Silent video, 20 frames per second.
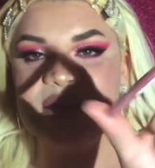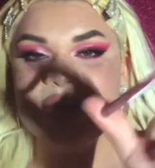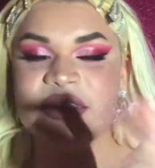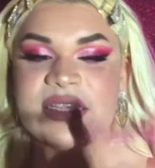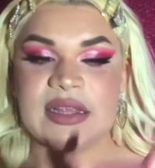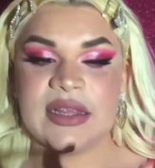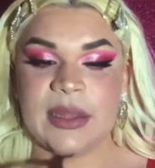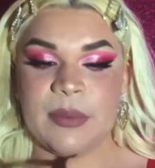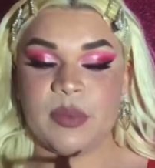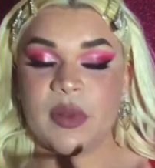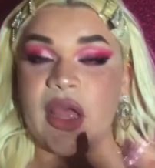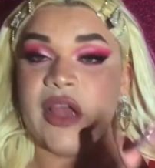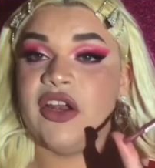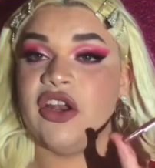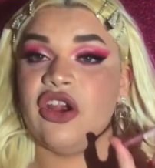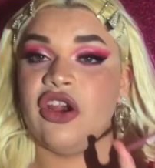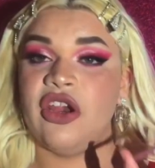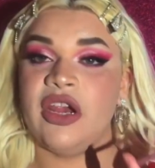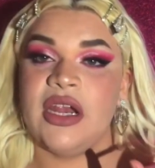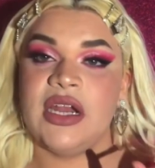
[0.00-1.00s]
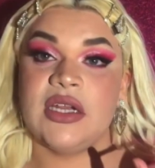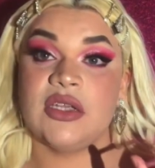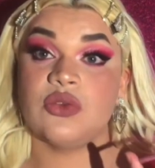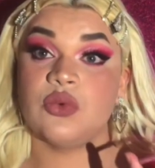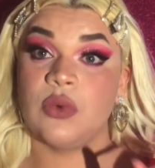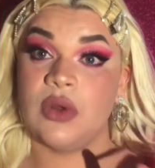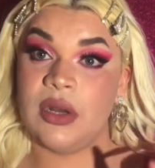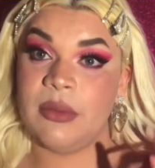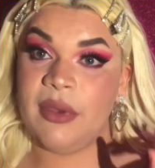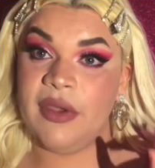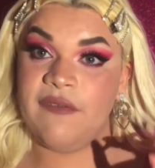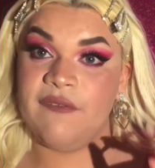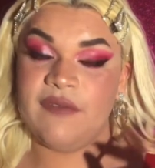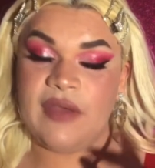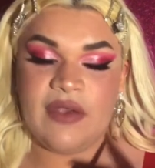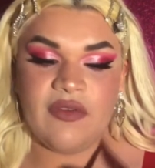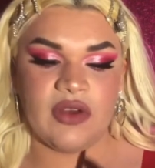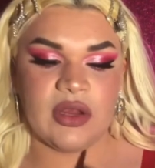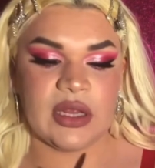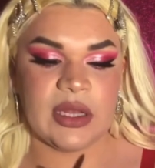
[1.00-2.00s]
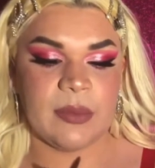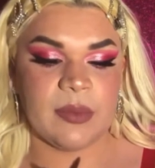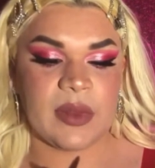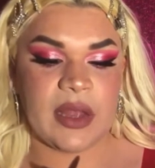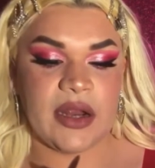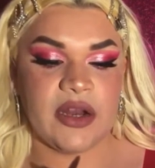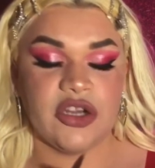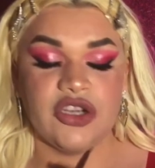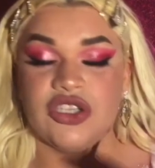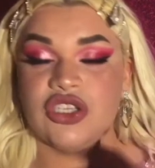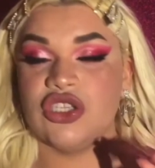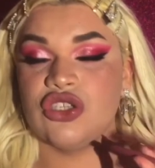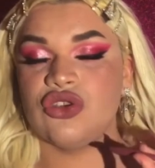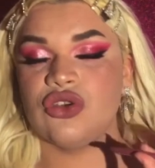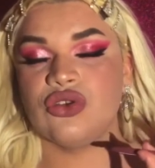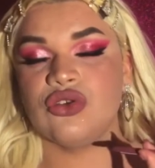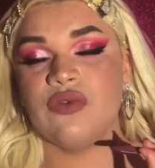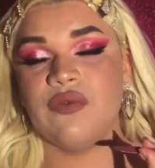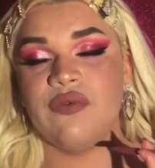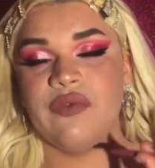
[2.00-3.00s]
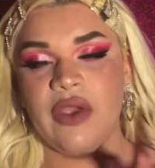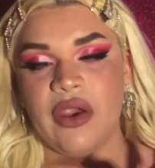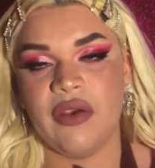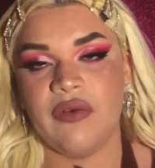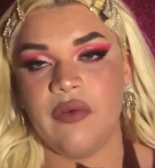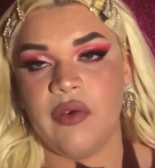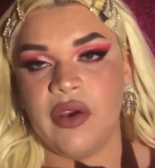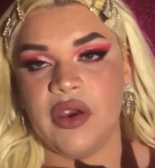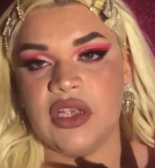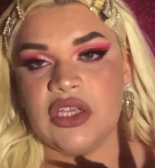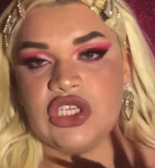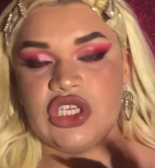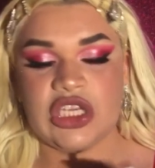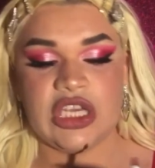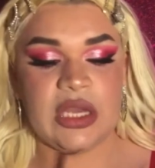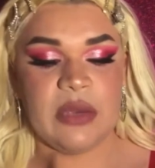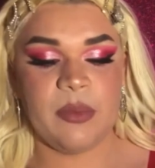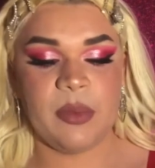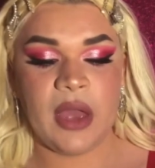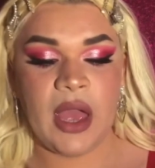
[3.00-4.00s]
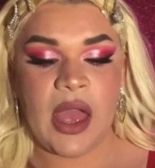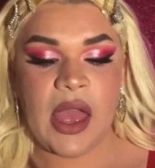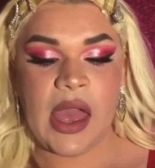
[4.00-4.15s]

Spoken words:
lip liner. It is one of my favorite lip liners. It's also very cheap.